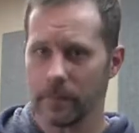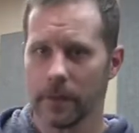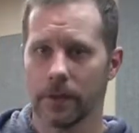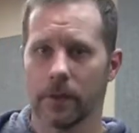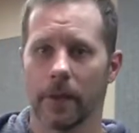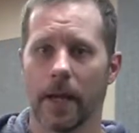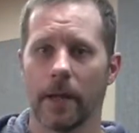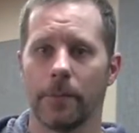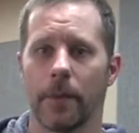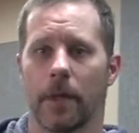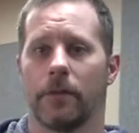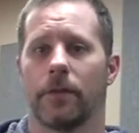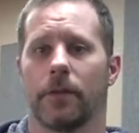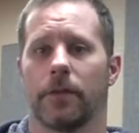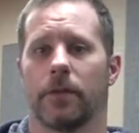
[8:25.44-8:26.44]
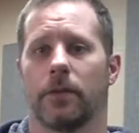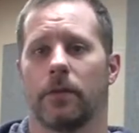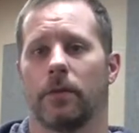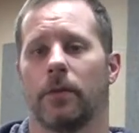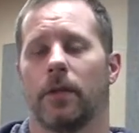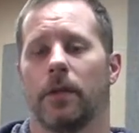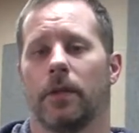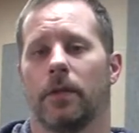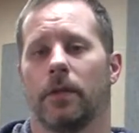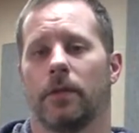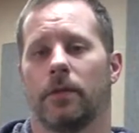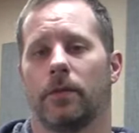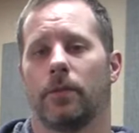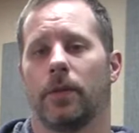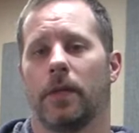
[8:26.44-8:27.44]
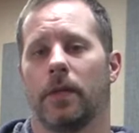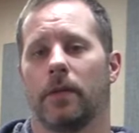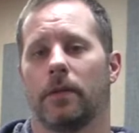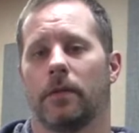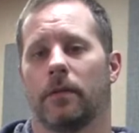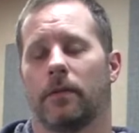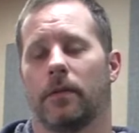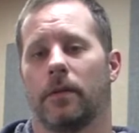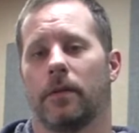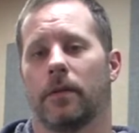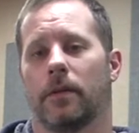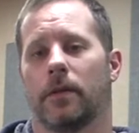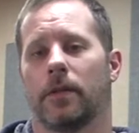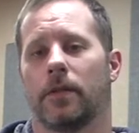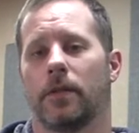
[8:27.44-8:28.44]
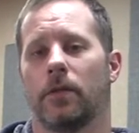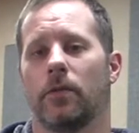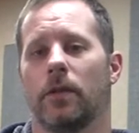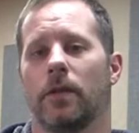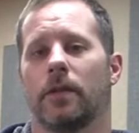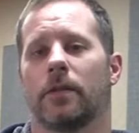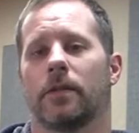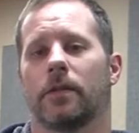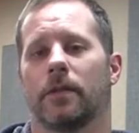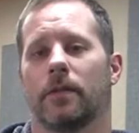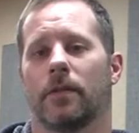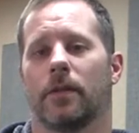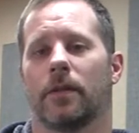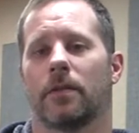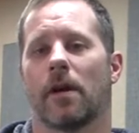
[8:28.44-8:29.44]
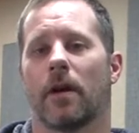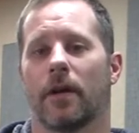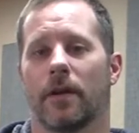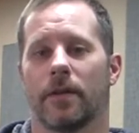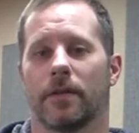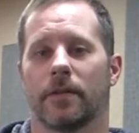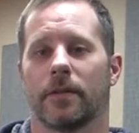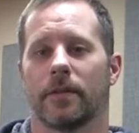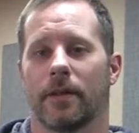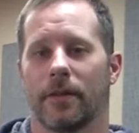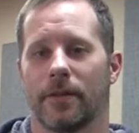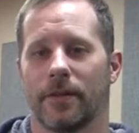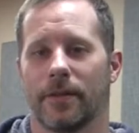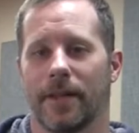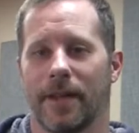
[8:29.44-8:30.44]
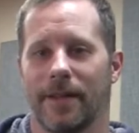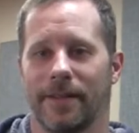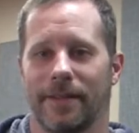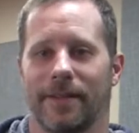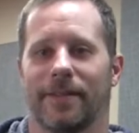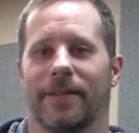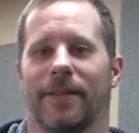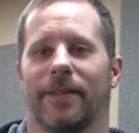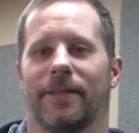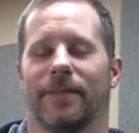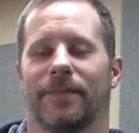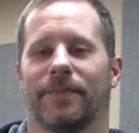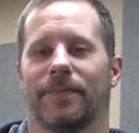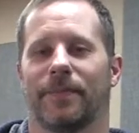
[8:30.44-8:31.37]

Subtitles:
So a lot of benefits to being a studious guitarist and understanding these things.